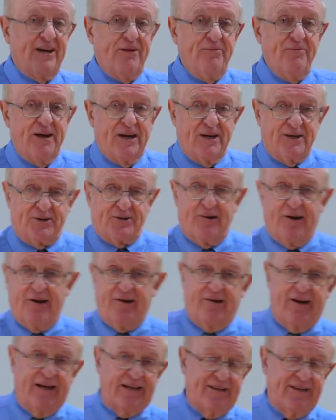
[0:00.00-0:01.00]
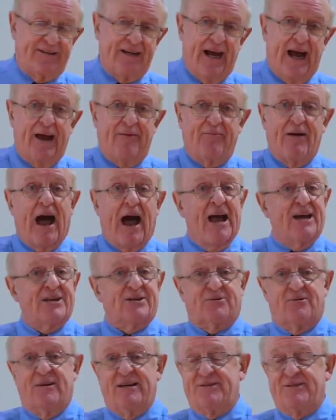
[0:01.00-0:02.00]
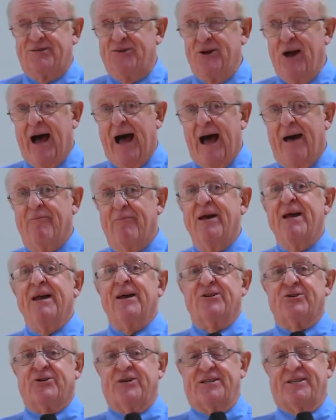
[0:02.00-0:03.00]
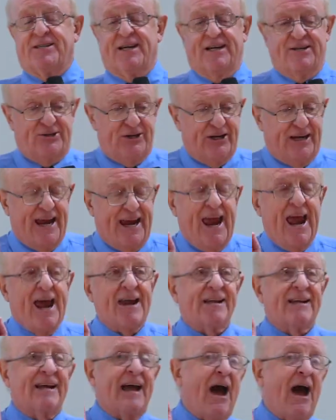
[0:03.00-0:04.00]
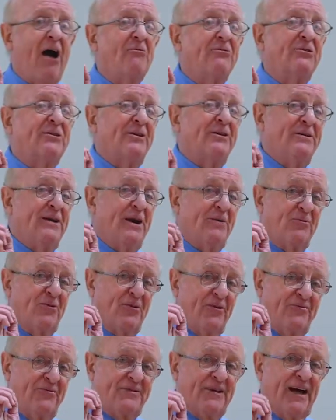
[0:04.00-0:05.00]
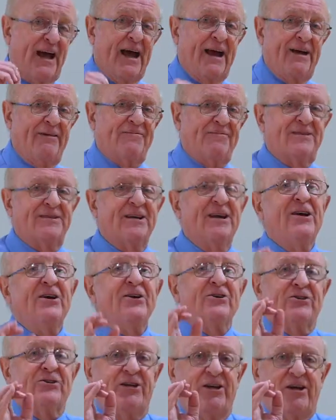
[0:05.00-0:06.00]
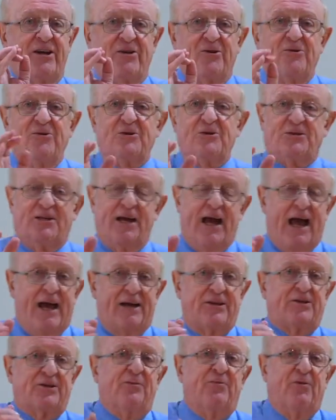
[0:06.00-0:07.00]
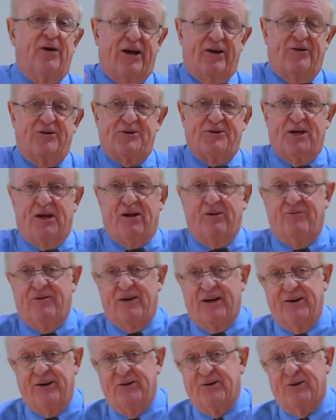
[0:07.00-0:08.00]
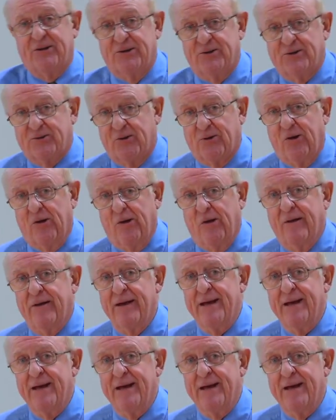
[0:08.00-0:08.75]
administrator at the time, high-stress job. She said she can't count the number of times she used that to bring herself under control.